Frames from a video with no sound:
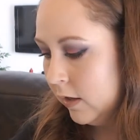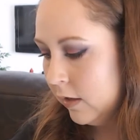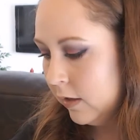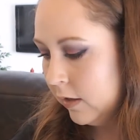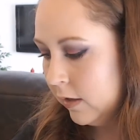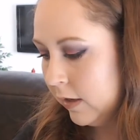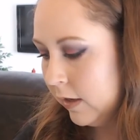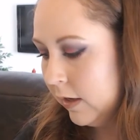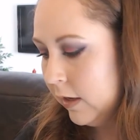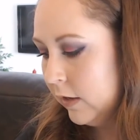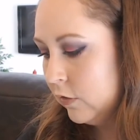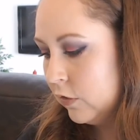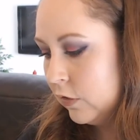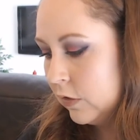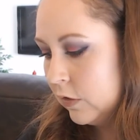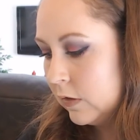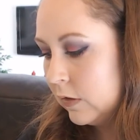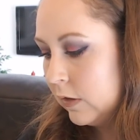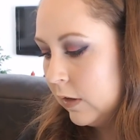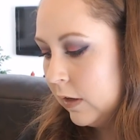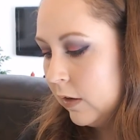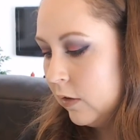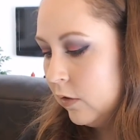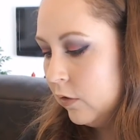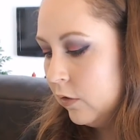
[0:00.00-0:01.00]
it just
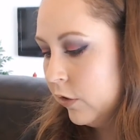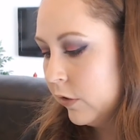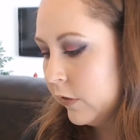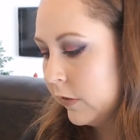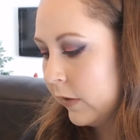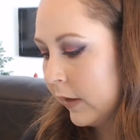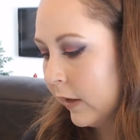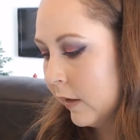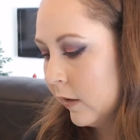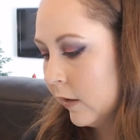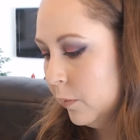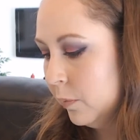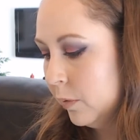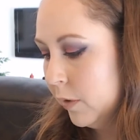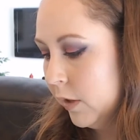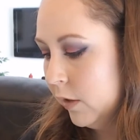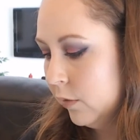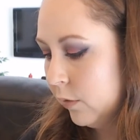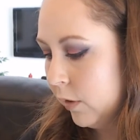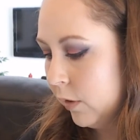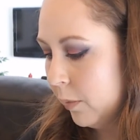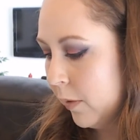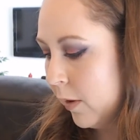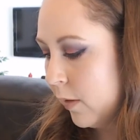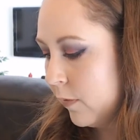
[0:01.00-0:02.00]
looks like a complete
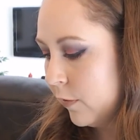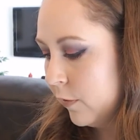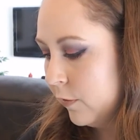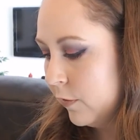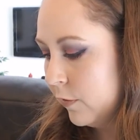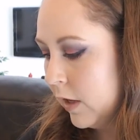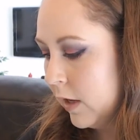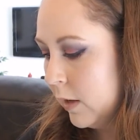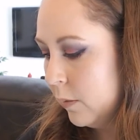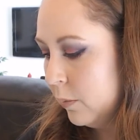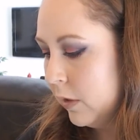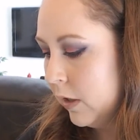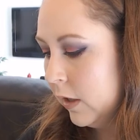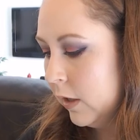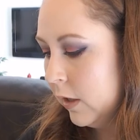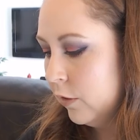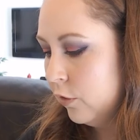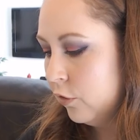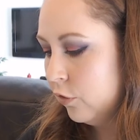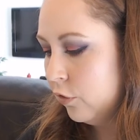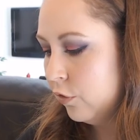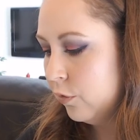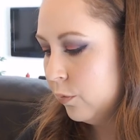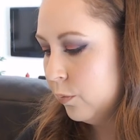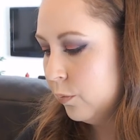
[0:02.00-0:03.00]
ripoff of the
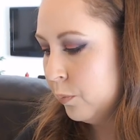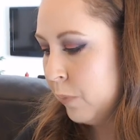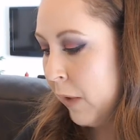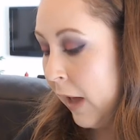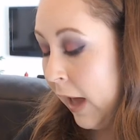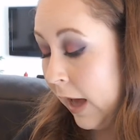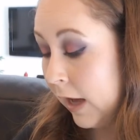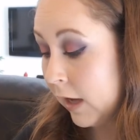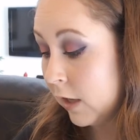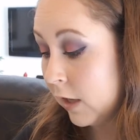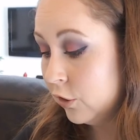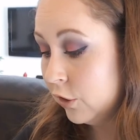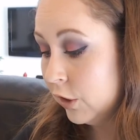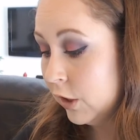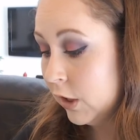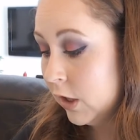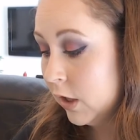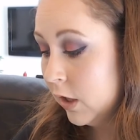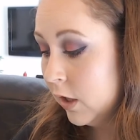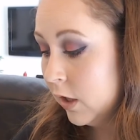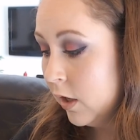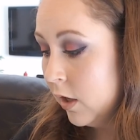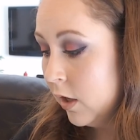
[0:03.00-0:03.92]
ABH packaging.